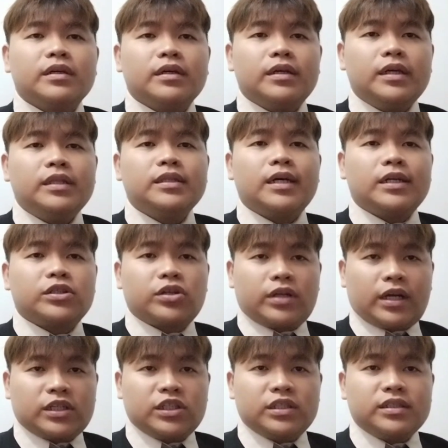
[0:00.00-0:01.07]
In the
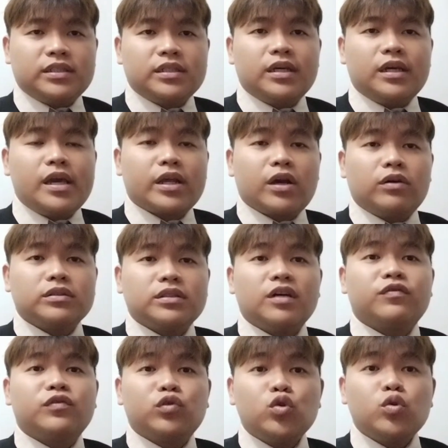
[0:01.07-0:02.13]
introductions, it consists
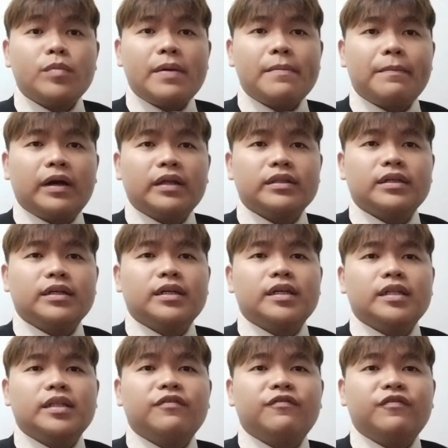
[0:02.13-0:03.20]
of two main parts.
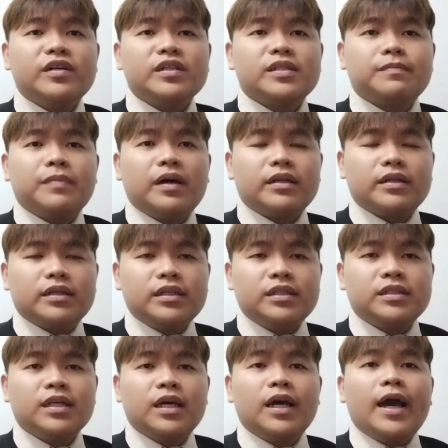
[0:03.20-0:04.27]
The first part is
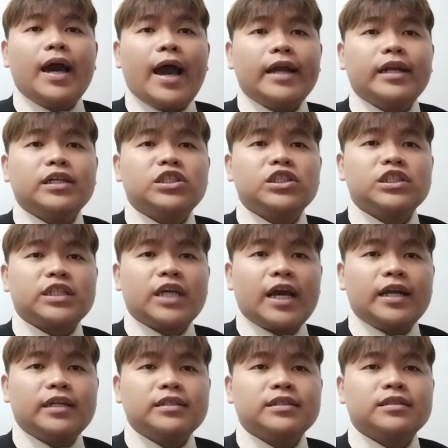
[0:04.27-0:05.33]
energy
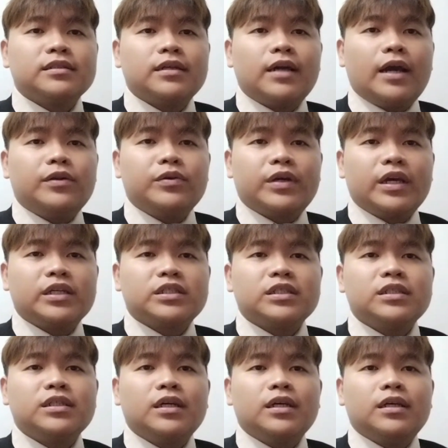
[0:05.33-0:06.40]
challenge education
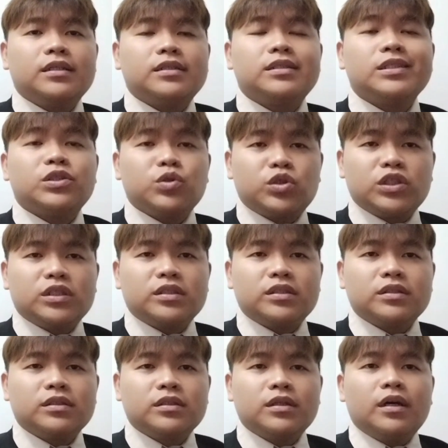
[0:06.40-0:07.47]
institutions.
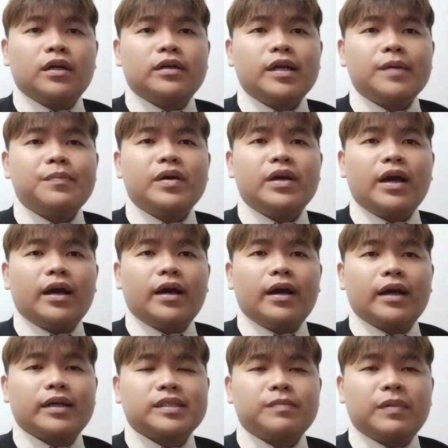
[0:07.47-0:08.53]
Rapid
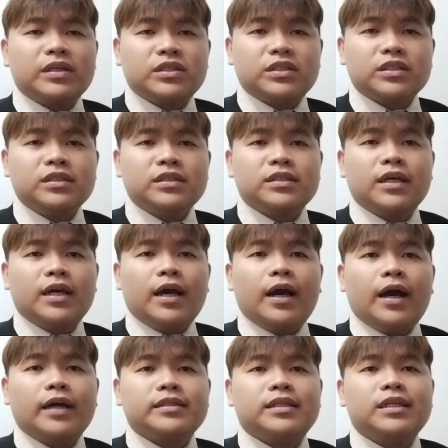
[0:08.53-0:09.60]
expansions
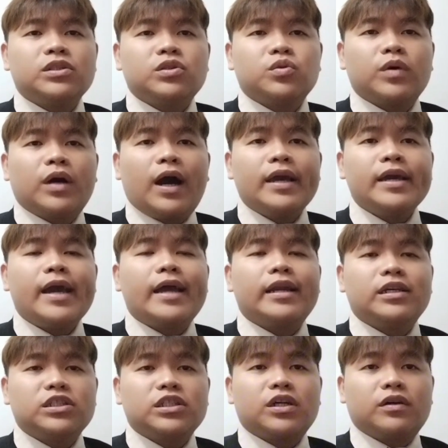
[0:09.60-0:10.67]
has led to higher
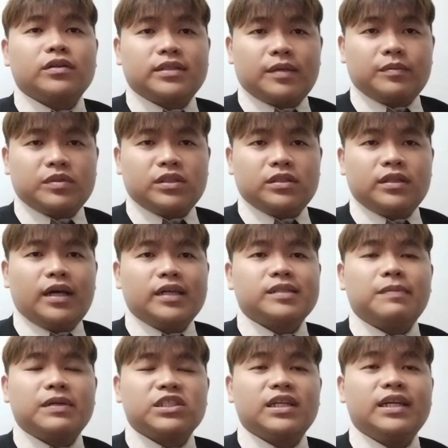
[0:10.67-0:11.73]
energy consumption,
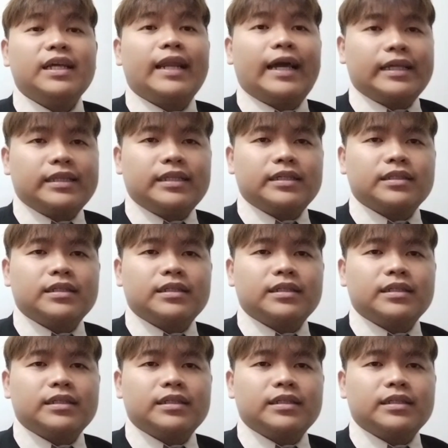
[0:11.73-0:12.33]
especially lighting.